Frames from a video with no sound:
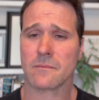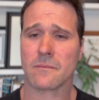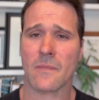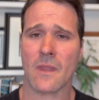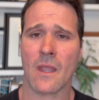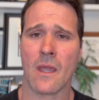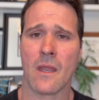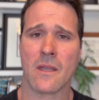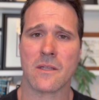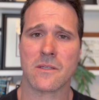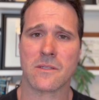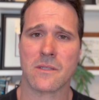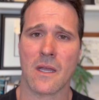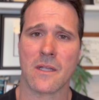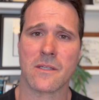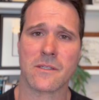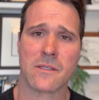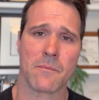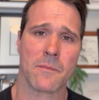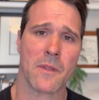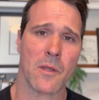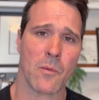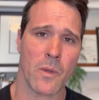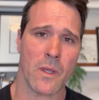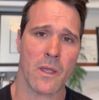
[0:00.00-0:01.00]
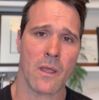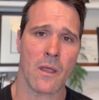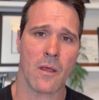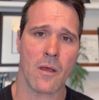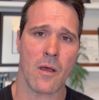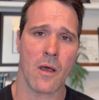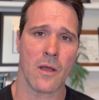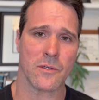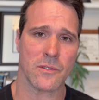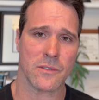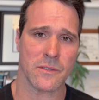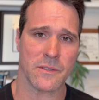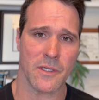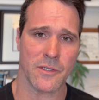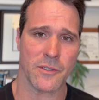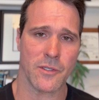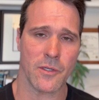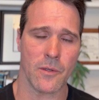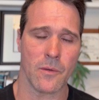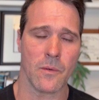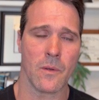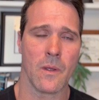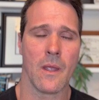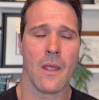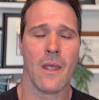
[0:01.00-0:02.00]
And it's not something we can consciously
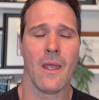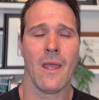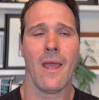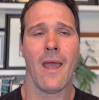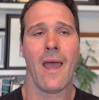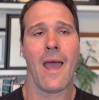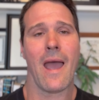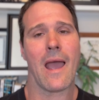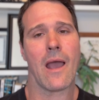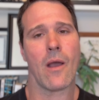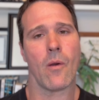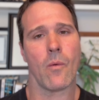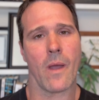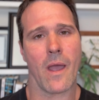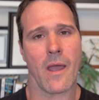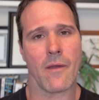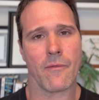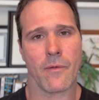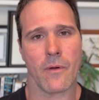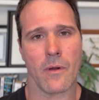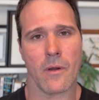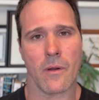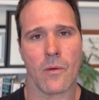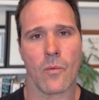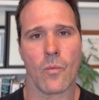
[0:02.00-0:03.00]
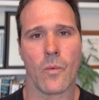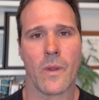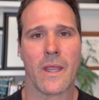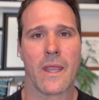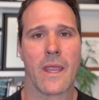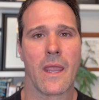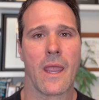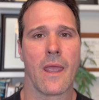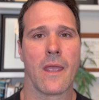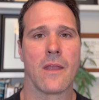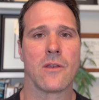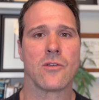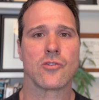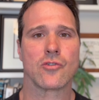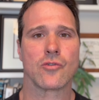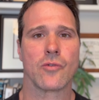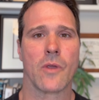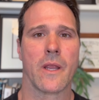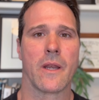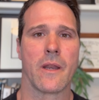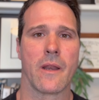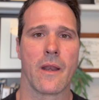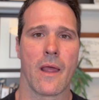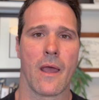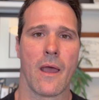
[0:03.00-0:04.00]
do. However, we can
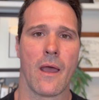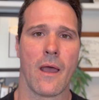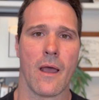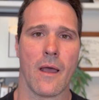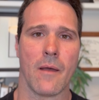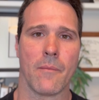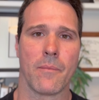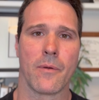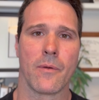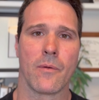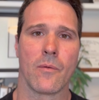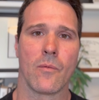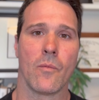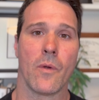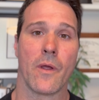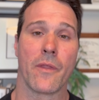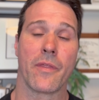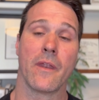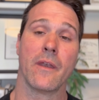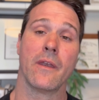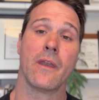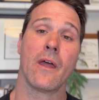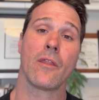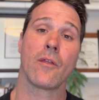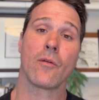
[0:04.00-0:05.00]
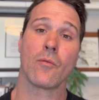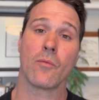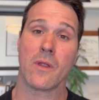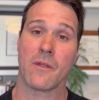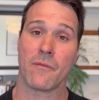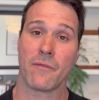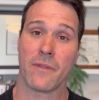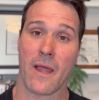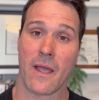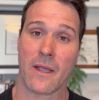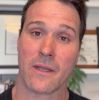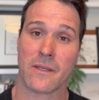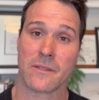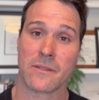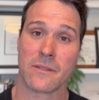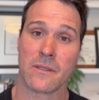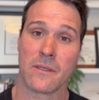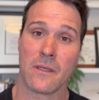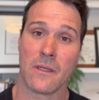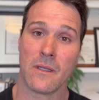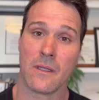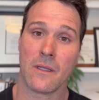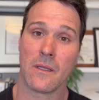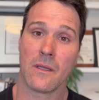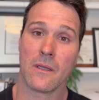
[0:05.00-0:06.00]
train it up with another reflex,
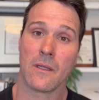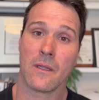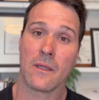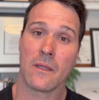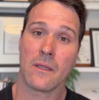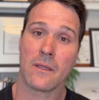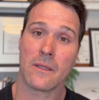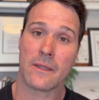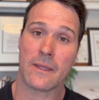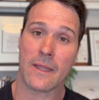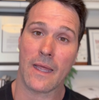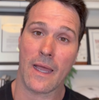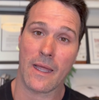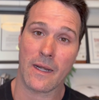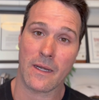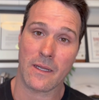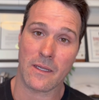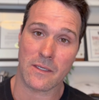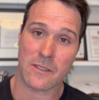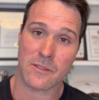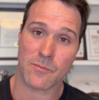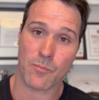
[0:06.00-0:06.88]
that is